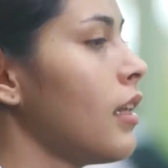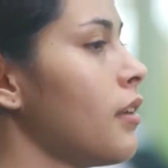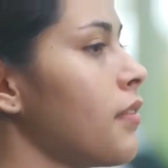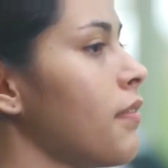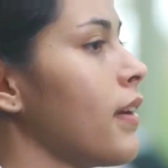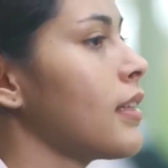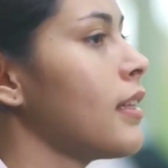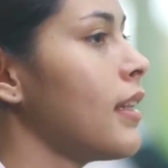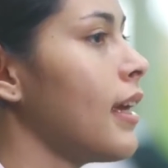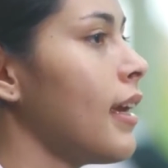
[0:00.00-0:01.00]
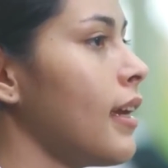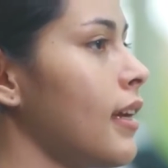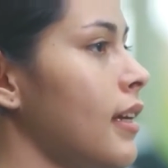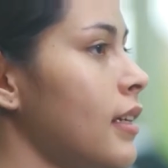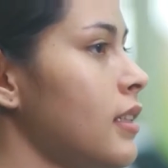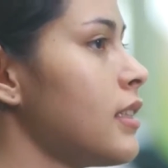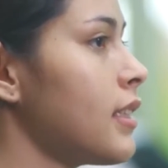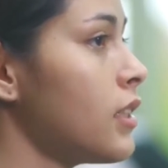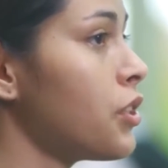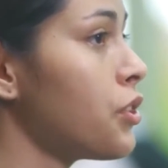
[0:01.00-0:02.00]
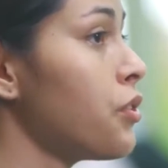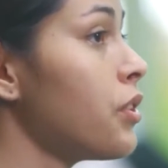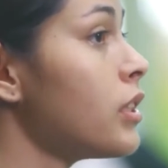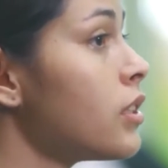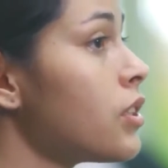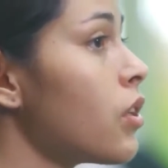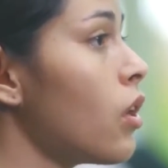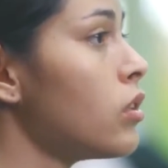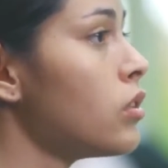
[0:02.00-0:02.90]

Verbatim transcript: I love the fact that they send students